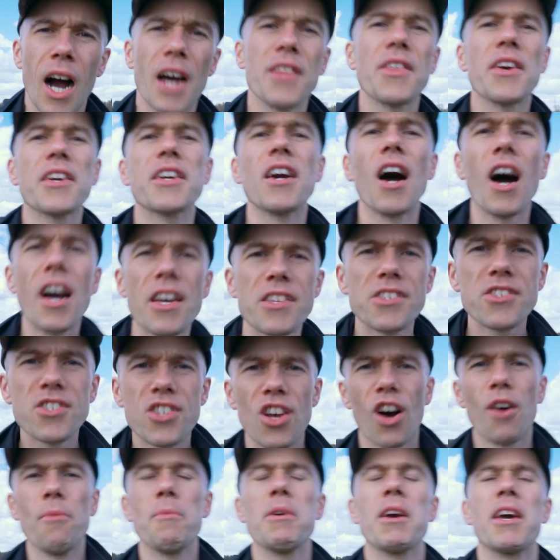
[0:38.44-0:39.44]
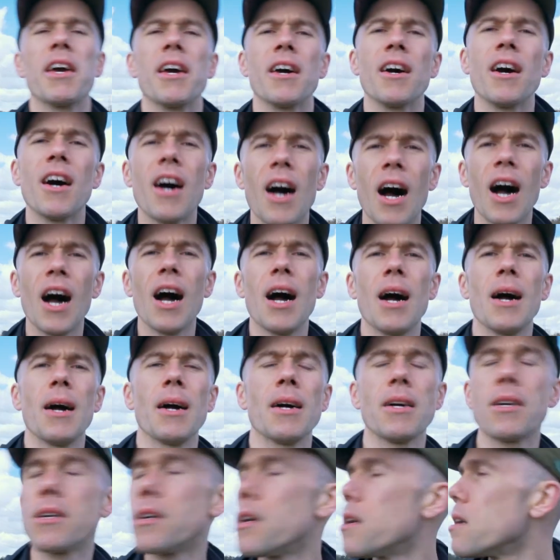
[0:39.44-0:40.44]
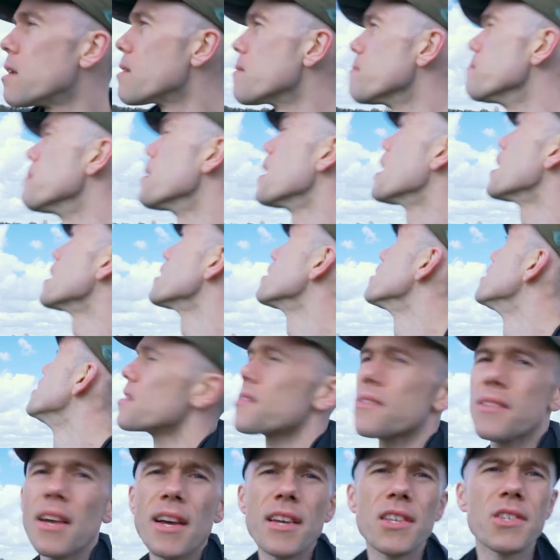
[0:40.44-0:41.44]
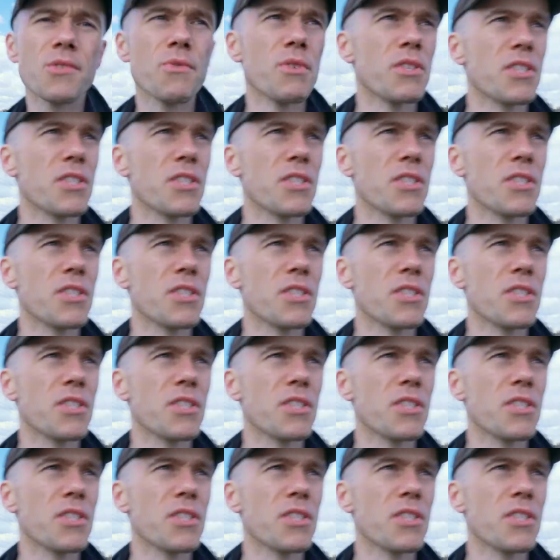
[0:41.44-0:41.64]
Hi there guys, Tom here. Uh, that is